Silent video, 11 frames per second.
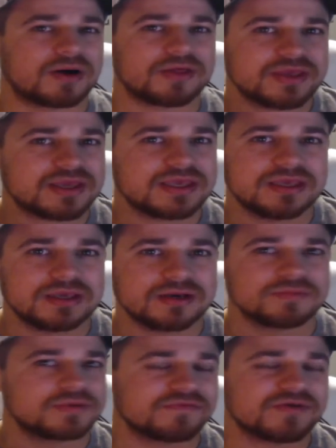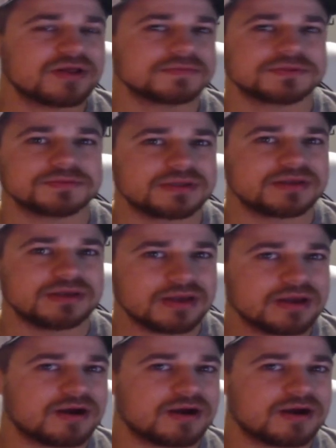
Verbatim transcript: I think he could develop to be